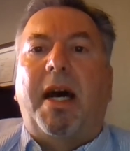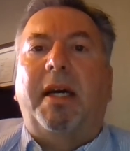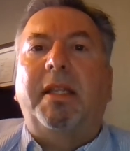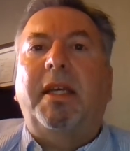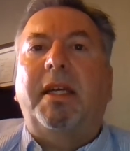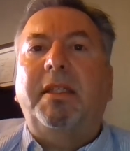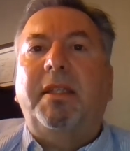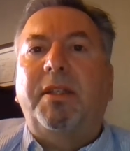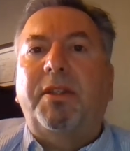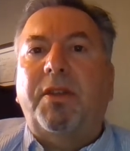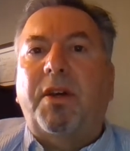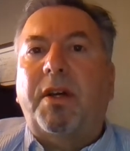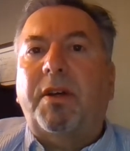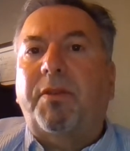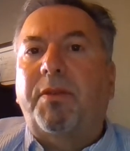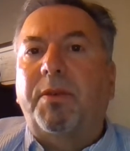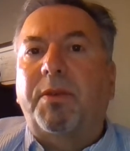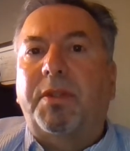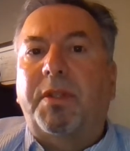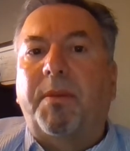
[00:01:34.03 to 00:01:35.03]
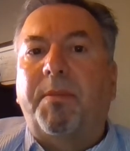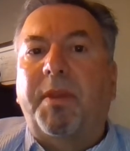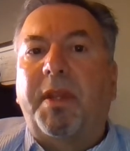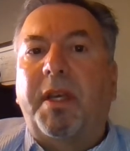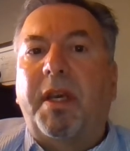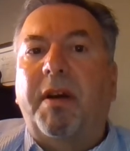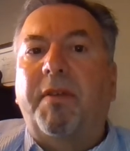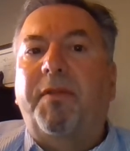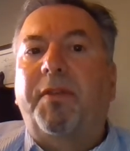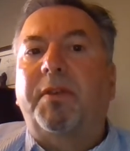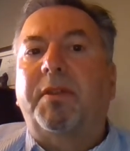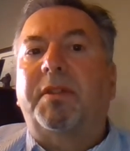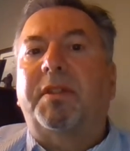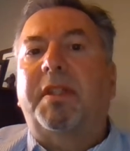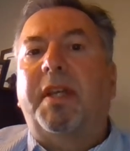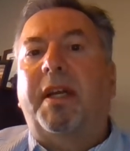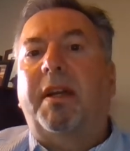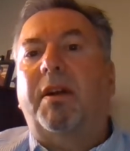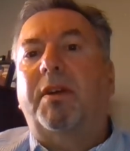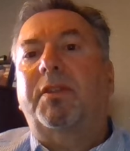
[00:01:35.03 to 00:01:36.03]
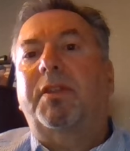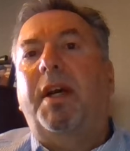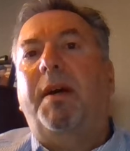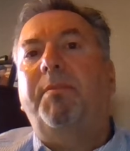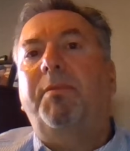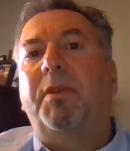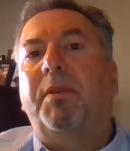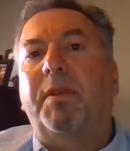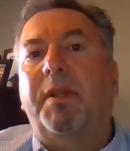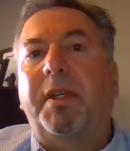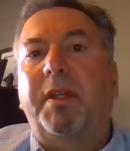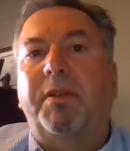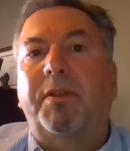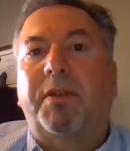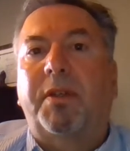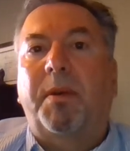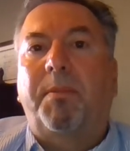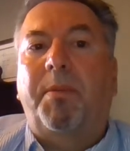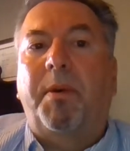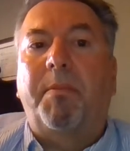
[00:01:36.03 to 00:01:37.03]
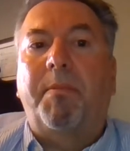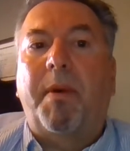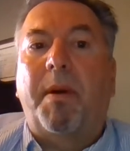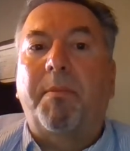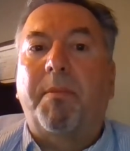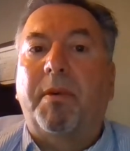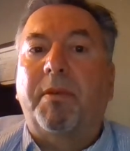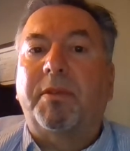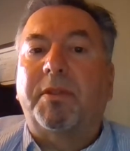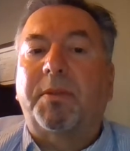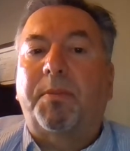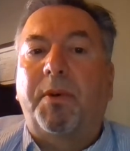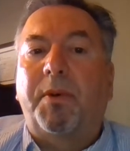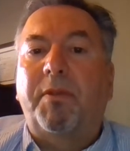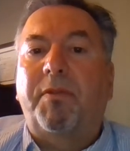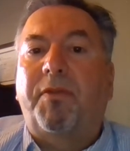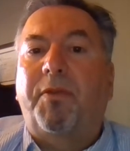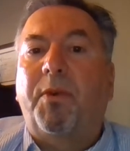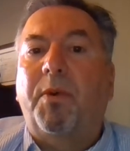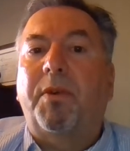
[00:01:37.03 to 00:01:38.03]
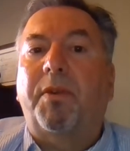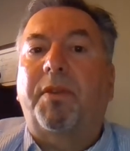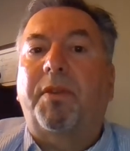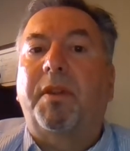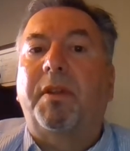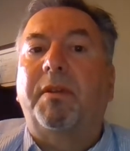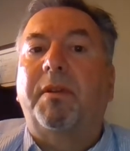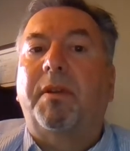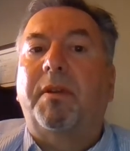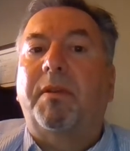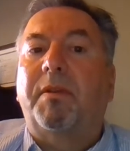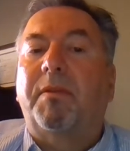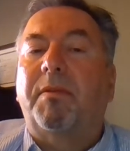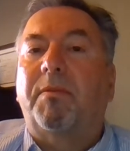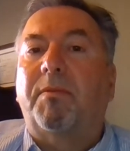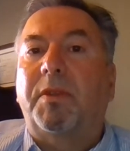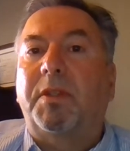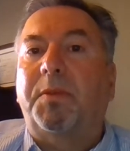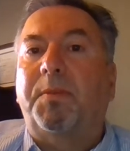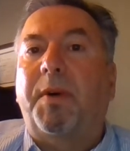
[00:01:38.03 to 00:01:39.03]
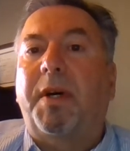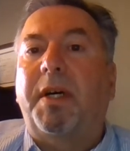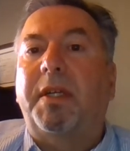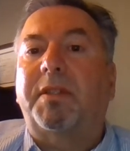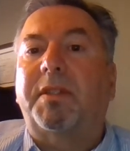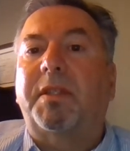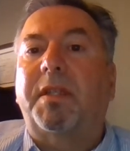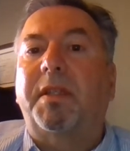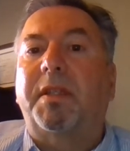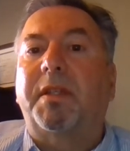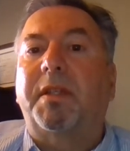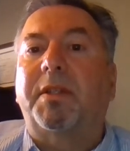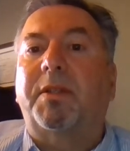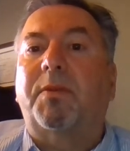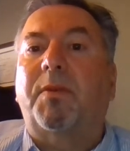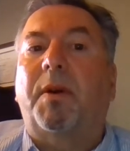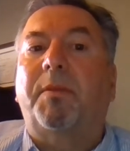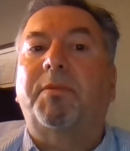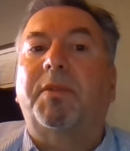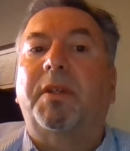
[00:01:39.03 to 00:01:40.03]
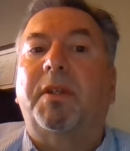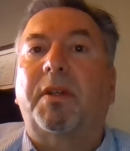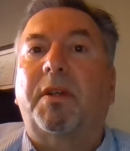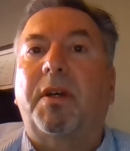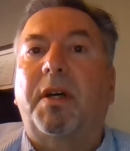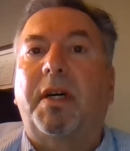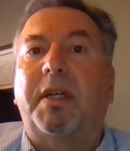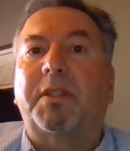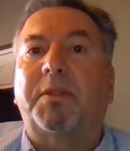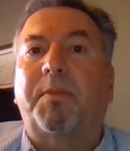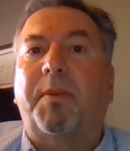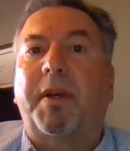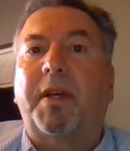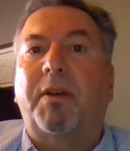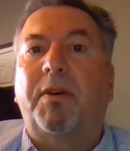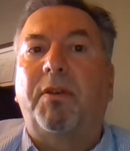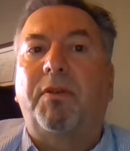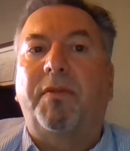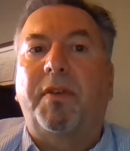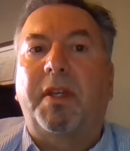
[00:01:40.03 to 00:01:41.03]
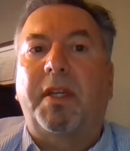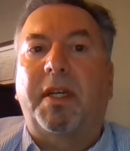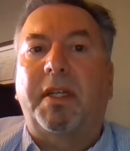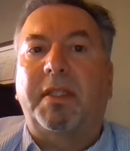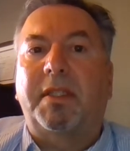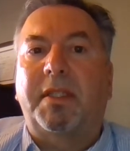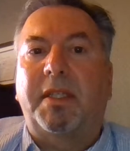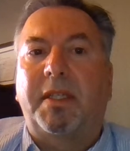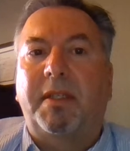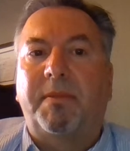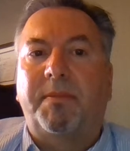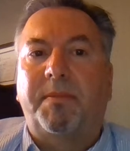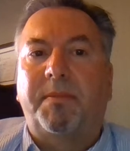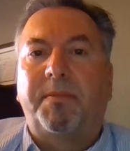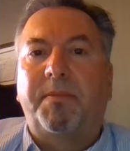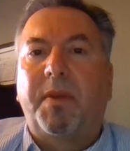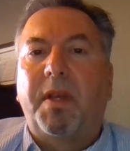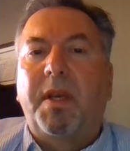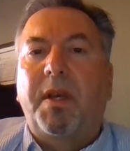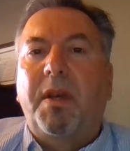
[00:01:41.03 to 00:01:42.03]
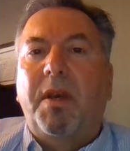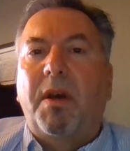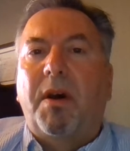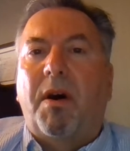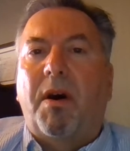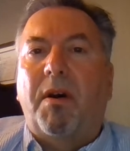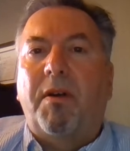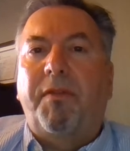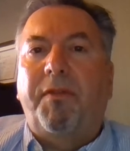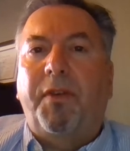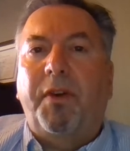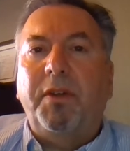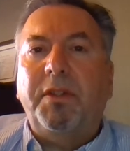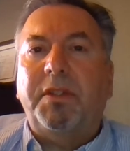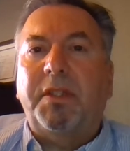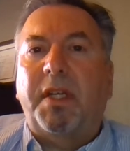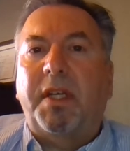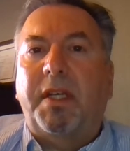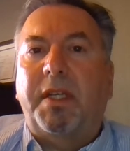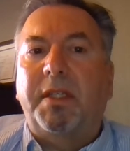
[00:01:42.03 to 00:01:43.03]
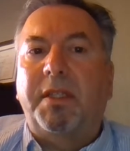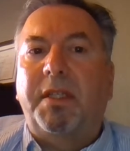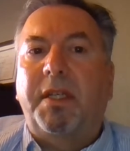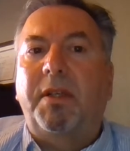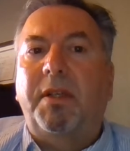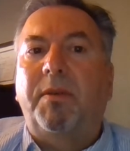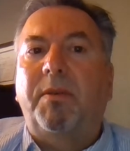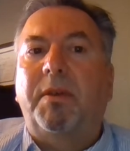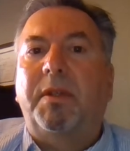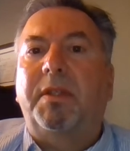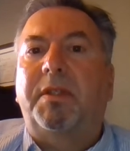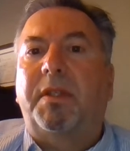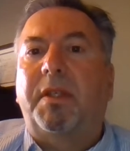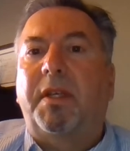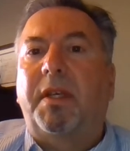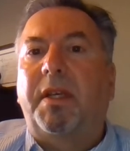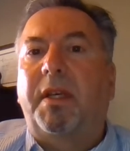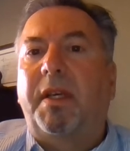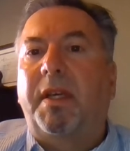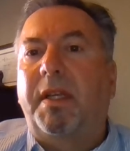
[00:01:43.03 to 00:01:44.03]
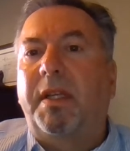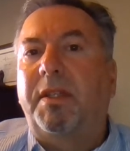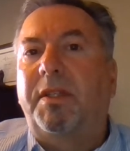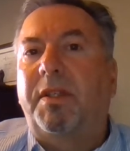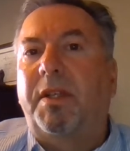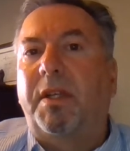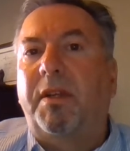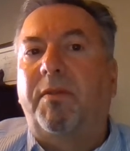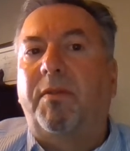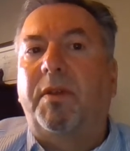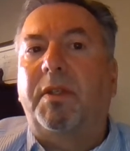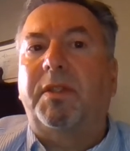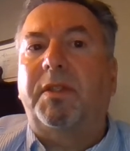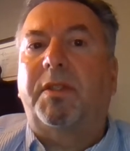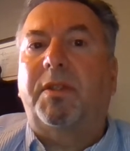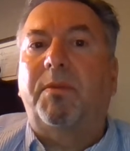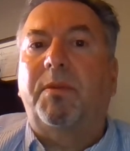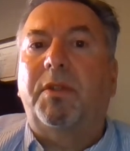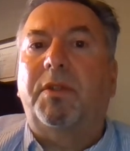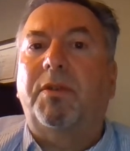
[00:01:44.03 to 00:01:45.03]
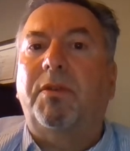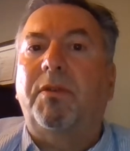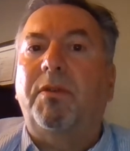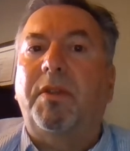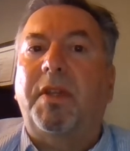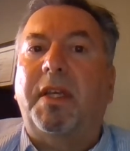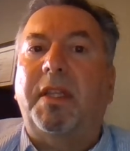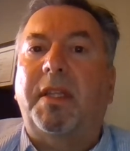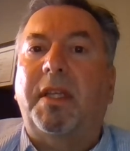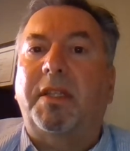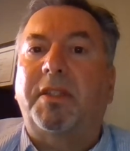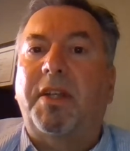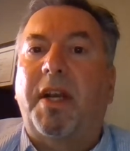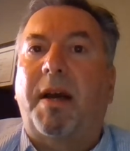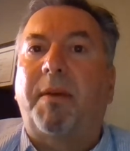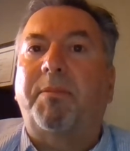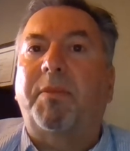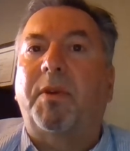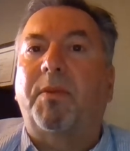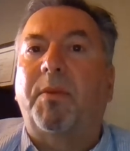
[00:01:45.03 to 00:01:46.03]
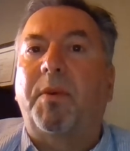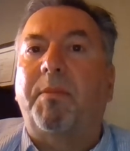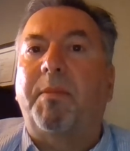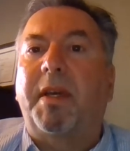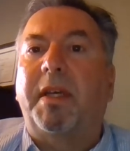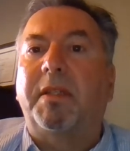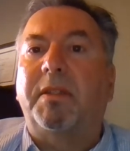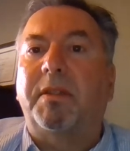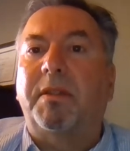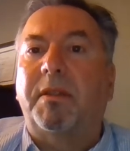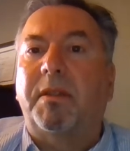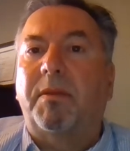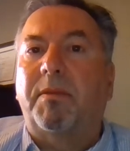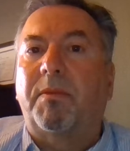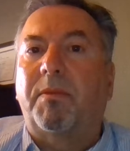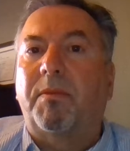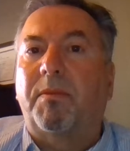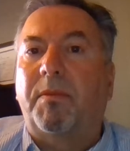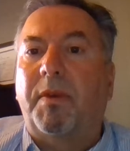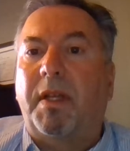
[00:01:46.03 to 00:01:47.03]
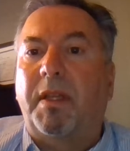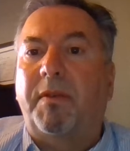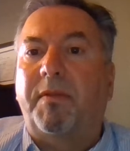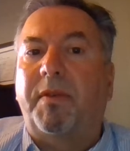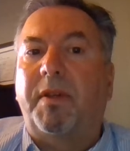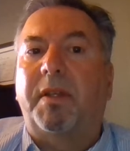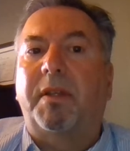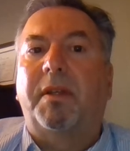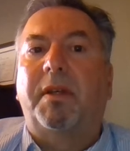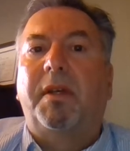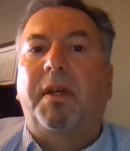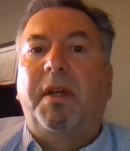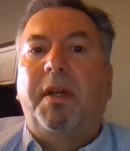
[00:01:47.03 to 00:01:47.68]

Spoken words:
I'd like to talk through some of the efforts that our chapter leadership and members put forth in response to the disruption caused by COVID-19. Our first and continuous initiative was to ensure that the chapter remained relevant.